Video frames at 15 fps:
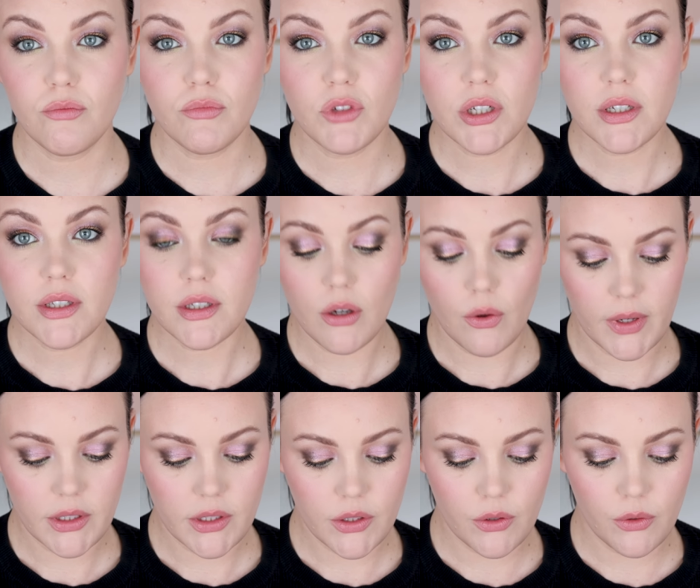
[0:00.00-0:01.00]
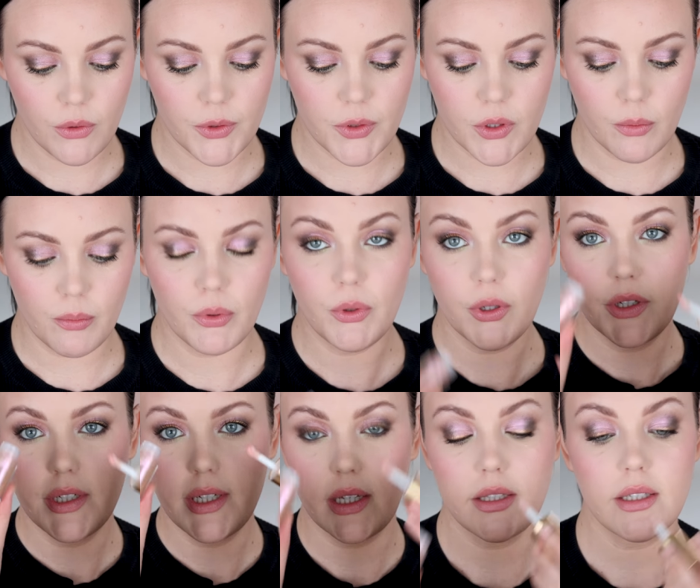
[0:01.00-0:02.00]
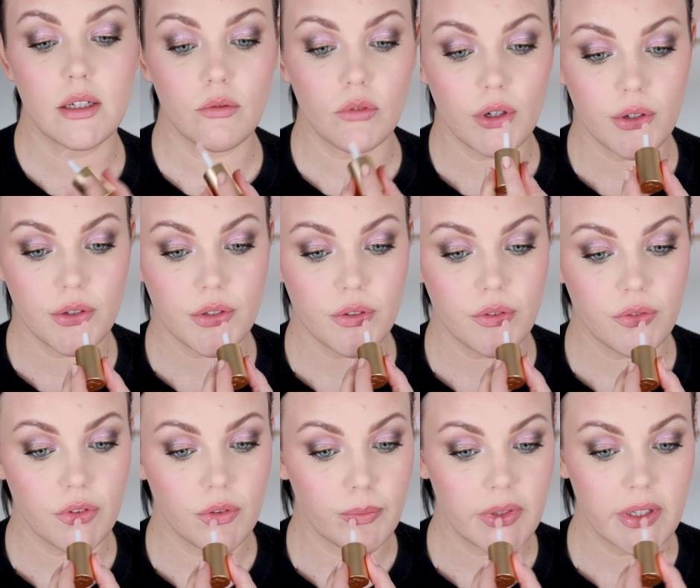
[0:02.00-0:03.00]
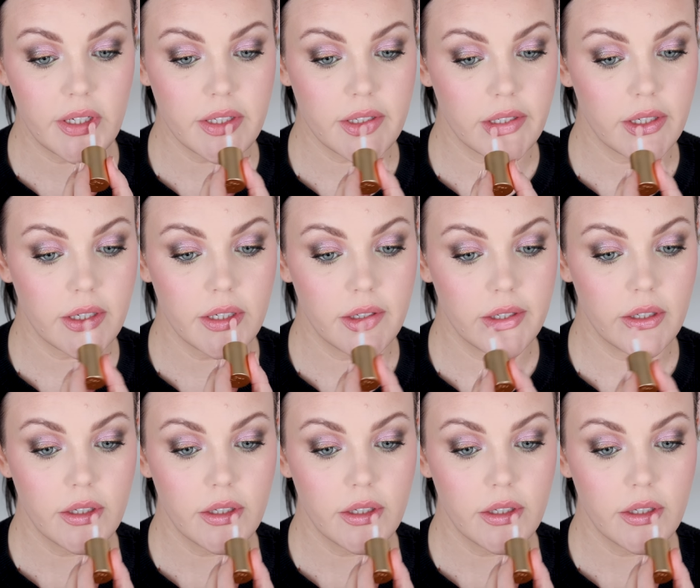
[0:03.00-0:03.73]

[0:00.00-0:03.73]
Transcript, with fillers: I'm just going to also put Dancing Rose from Lisa